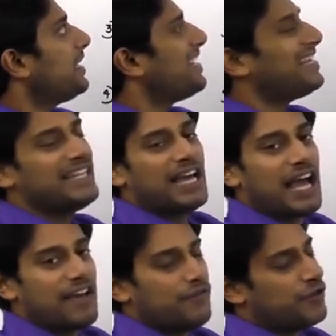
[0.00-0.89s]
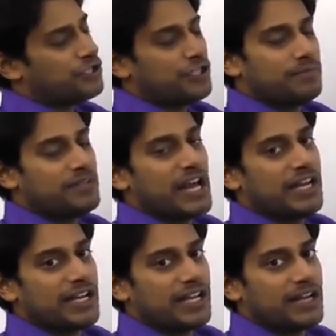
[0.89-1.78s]
A diya hai, first term
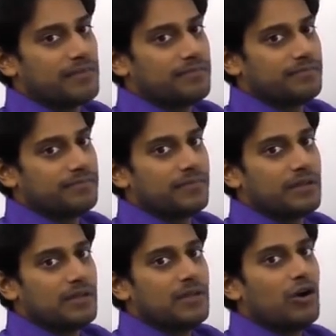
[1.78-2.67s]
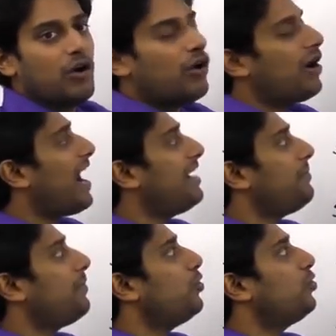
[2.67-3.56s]
diya rahega. And
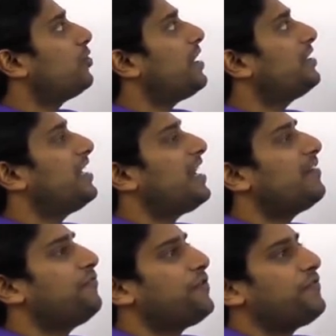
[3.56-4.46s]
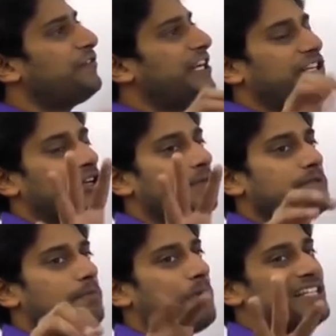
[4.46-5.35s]
main bolunga, there are 50
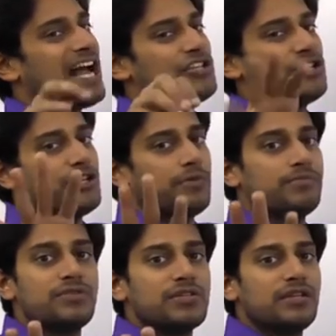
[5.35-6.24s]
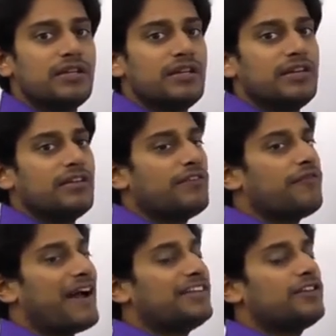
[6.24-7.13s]
terms, 50 terms.
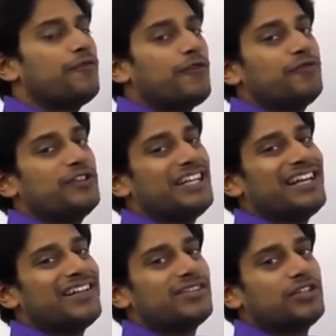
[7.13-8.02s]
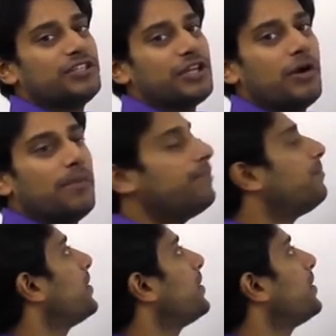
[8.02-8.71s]
Find the 50th term.